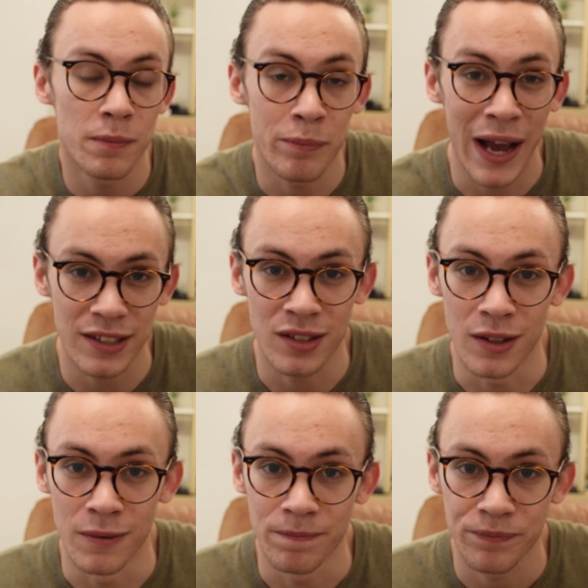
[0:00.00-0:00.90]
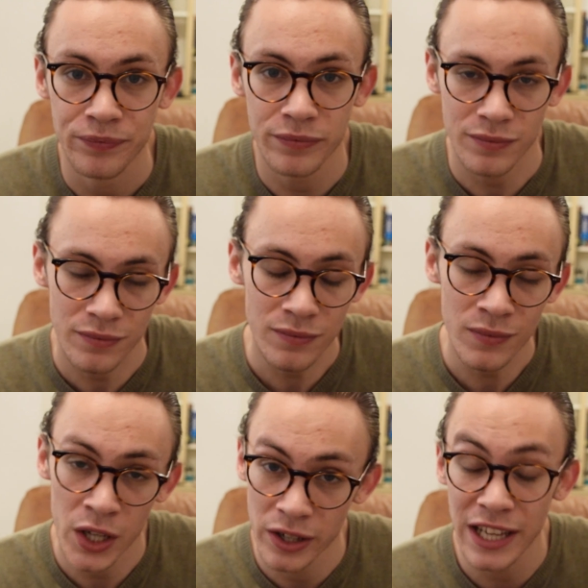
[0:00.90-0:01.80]
back to them.
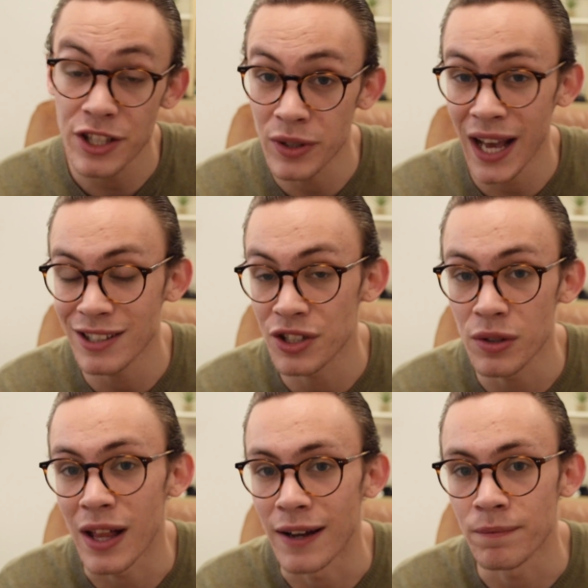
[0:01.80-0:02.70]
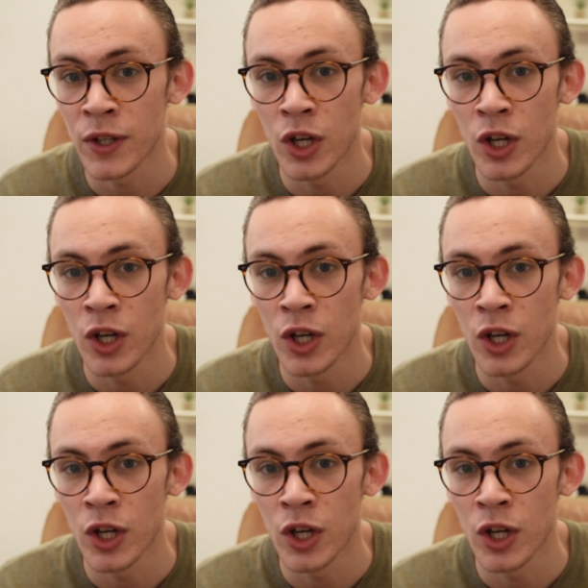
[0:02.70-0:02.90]
Okay, you can do that.